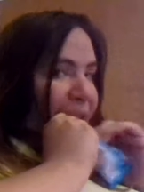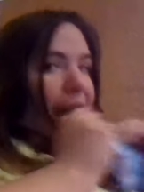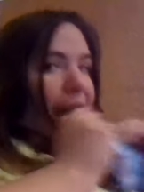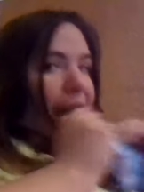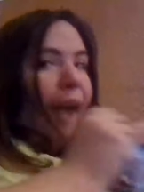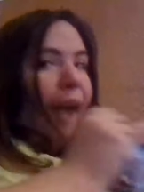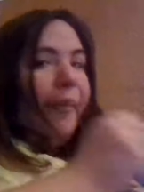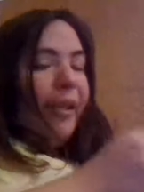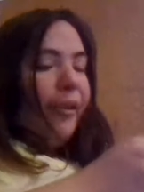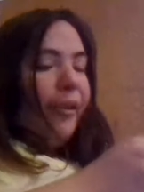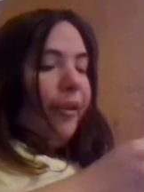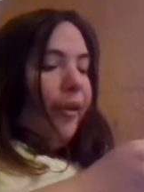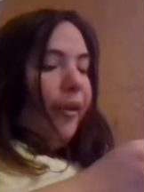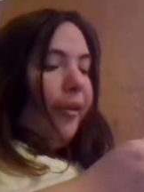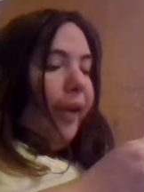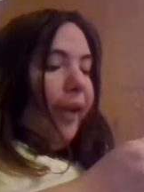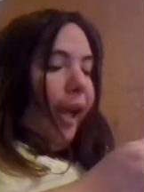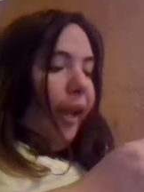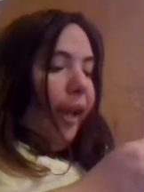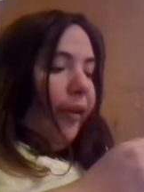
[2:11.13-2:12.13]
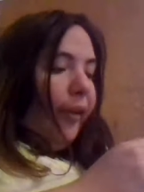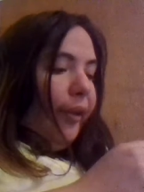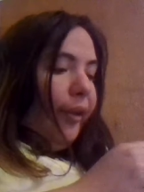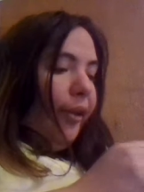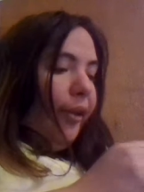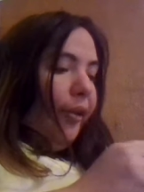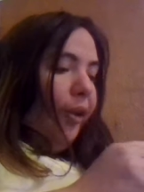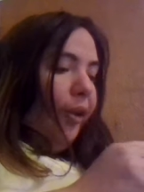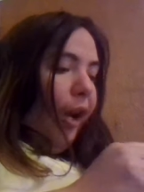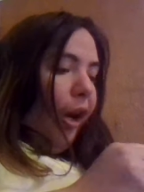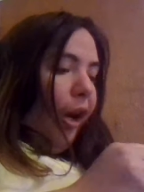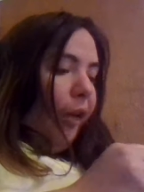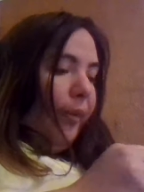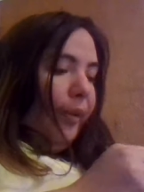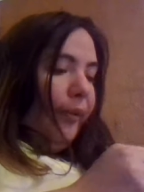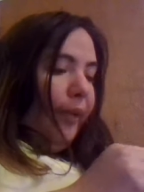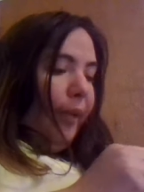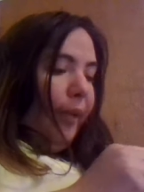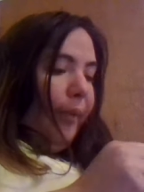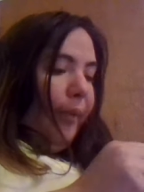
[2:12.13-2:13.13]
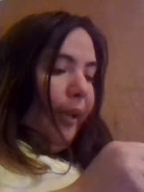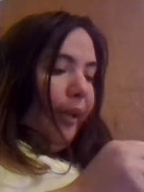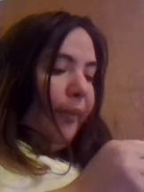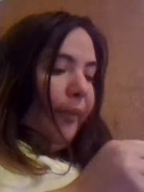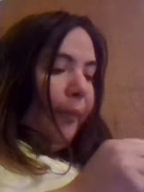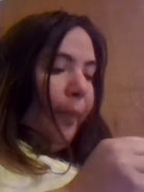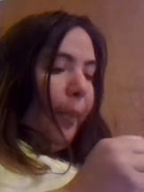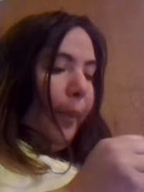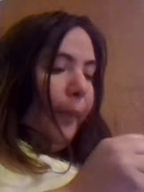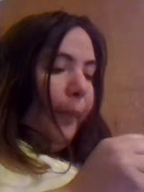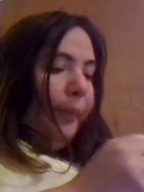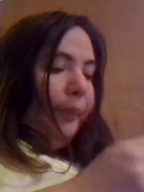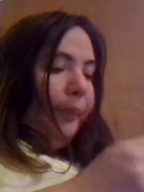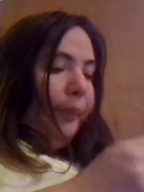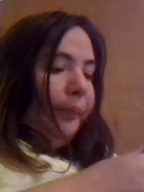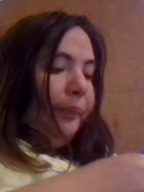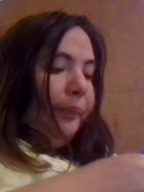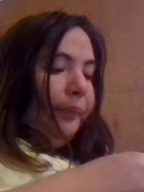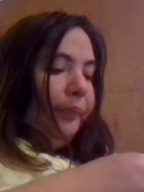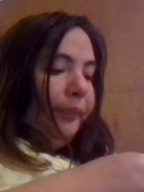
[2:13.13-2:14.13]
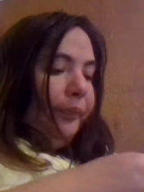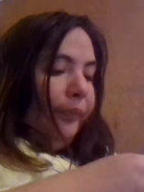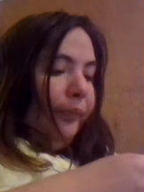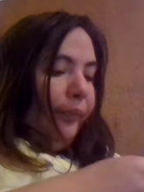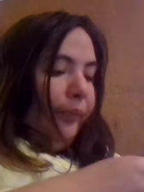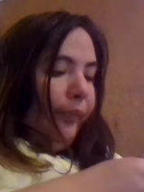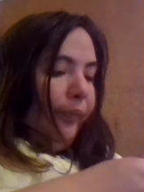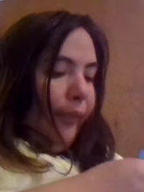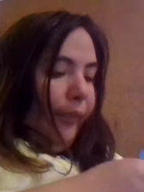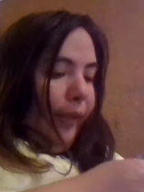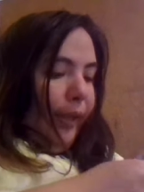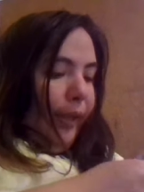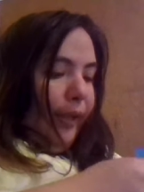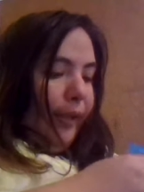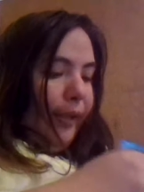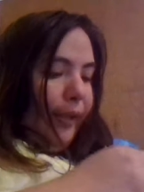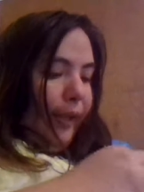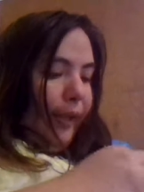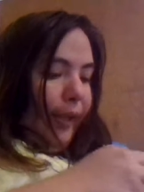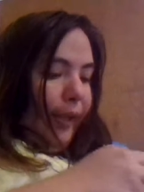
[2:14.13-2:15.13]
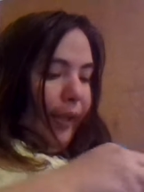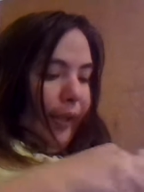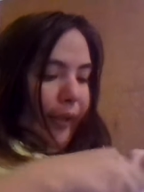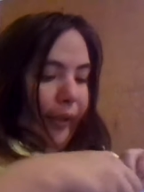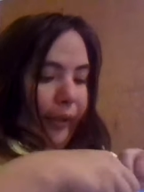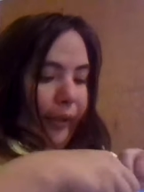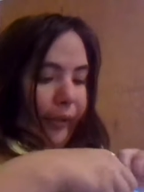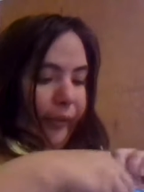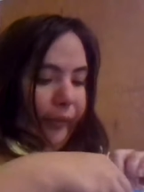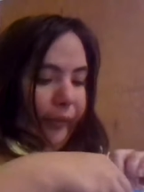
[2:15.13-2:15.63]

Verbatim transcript: I mean low calorie and low carb is what I mean. Let's see here.